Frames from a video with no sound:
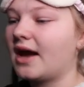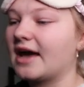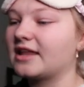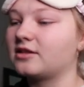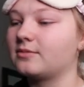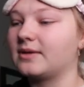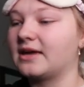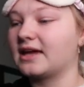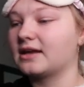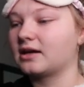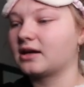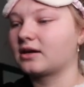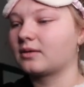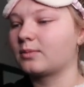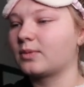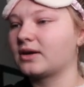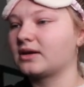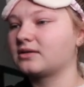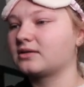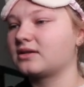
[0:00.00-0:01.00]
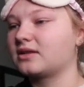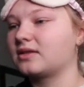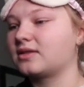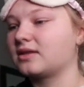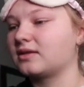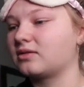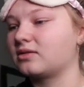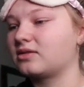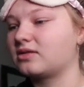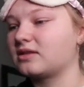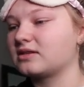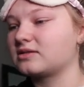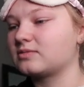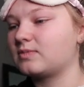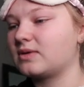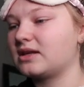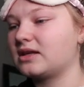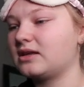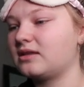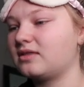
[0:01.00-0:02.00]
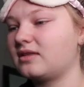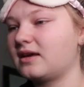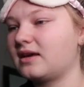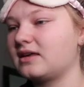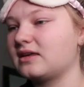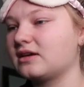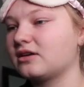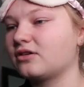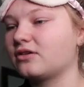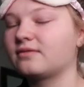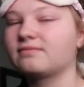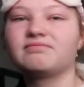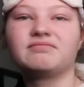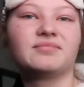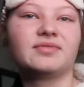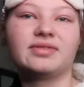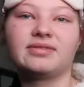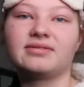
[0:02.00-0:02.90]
at the beginning, but the spinny thing here,